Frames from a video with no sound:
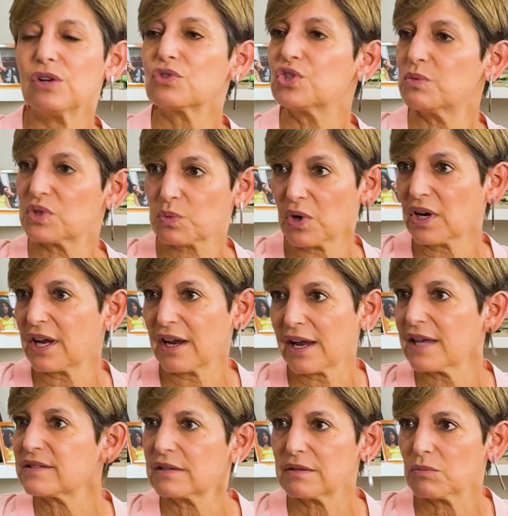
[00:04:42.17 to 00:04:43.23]
she was
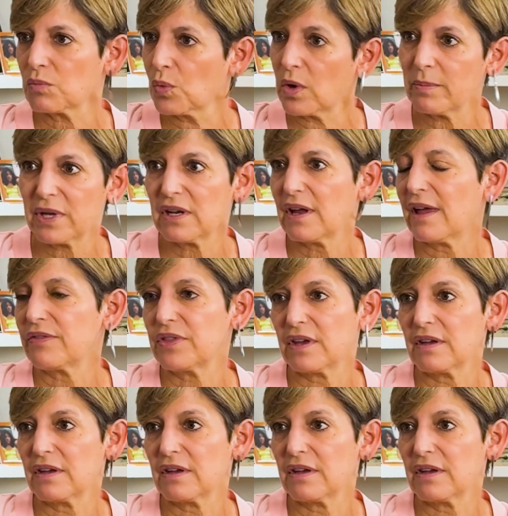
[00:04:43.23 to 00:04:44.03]
working as a woman at